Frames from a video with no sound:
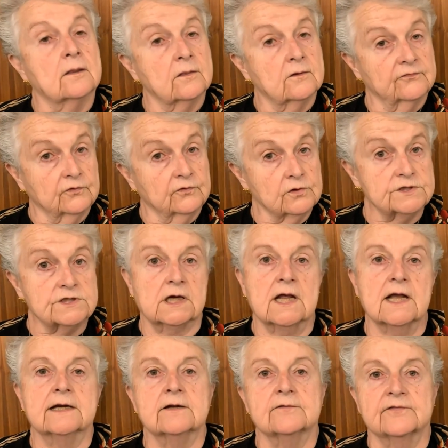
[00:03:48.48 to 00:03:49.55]
The first
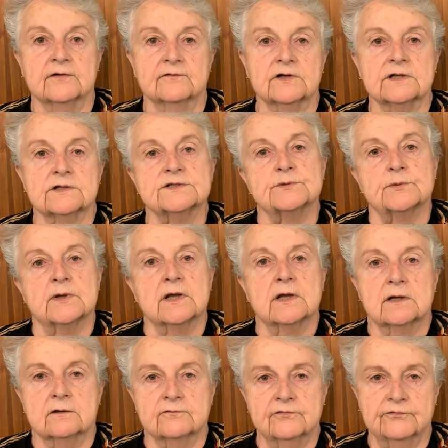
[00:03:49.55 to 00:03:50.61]
line of evidence we
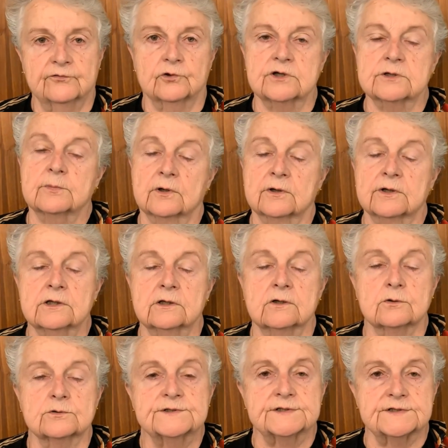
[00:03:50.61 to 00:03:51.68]
have for
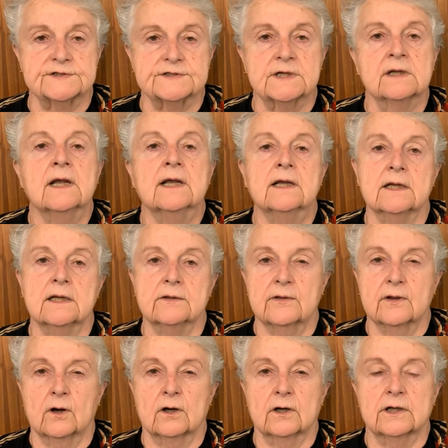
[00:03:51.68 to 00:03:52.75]
tuberculosis in
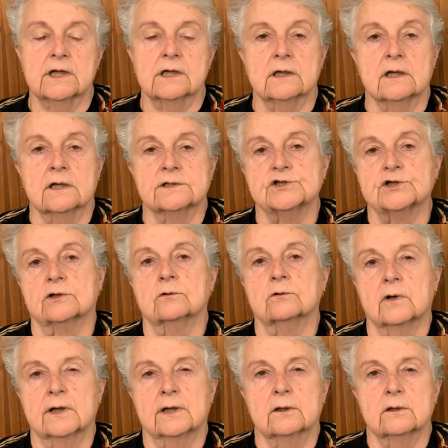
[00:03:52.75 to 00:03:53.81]
the archaeological
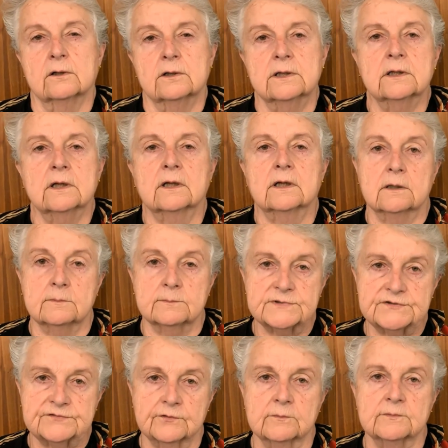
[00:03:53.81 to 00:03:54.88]
record
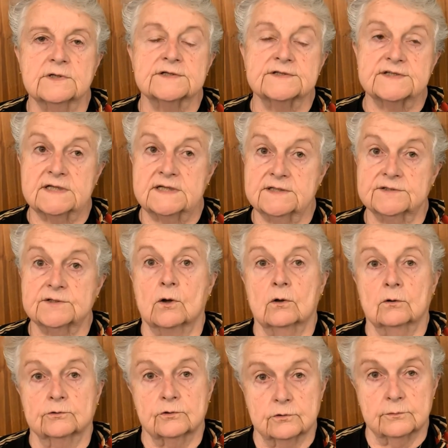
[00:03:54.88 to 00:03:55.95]
comes from
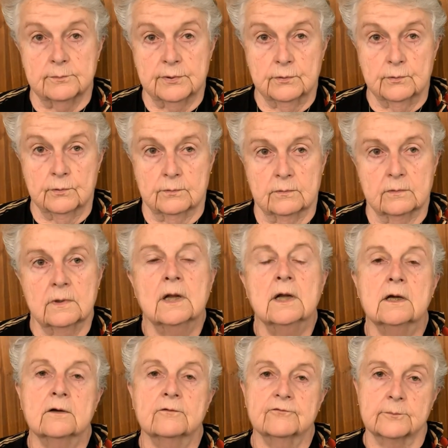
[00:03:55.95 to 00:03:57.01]
disease-altered bone
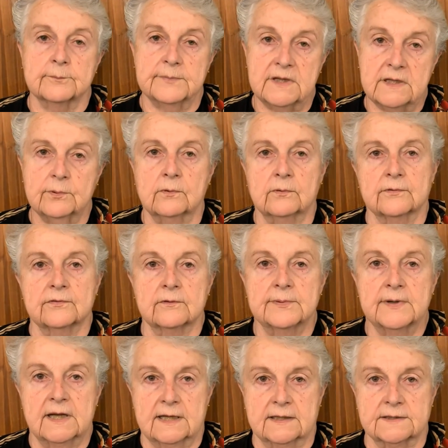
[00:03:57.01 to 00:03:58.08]
from people in the
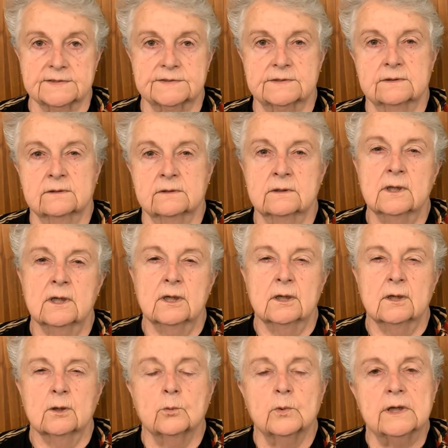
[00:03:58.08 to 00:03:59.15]
past.
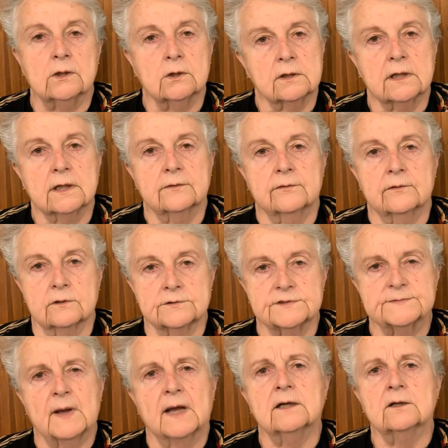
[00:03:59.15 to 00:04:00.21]
We look at their
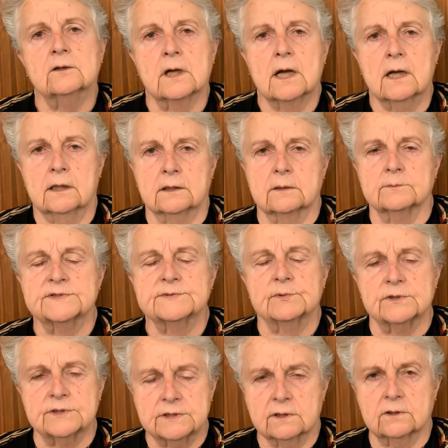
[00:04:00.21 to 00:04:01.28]
spinal columns
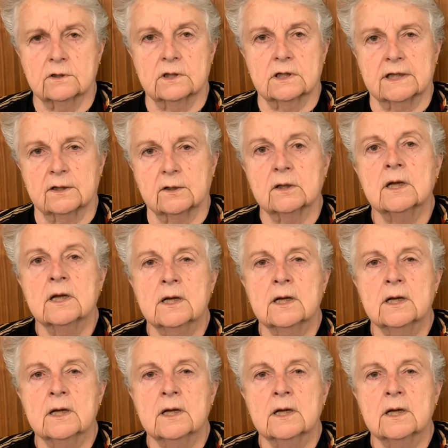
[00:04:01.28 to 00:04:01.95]
particularly